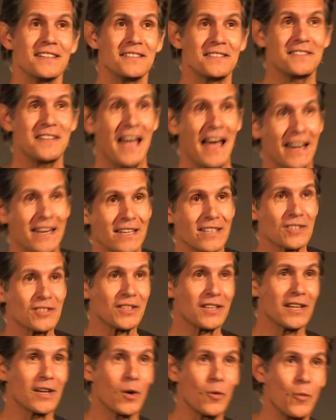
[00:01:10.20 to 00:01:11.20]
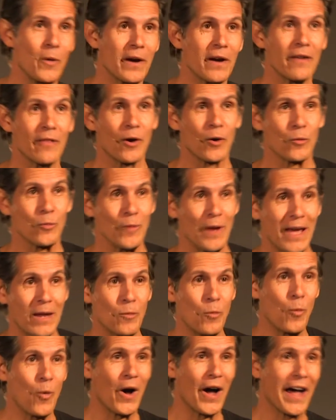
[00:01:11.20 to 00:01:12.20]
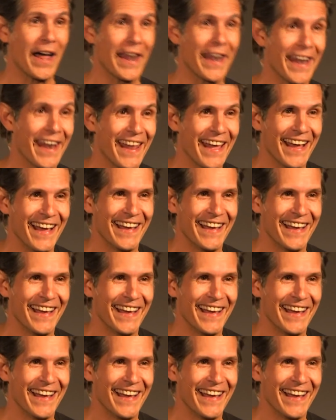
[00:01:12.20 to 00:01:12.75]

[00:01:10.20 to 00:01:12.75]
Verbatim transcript: Daddy's going to wear the red one.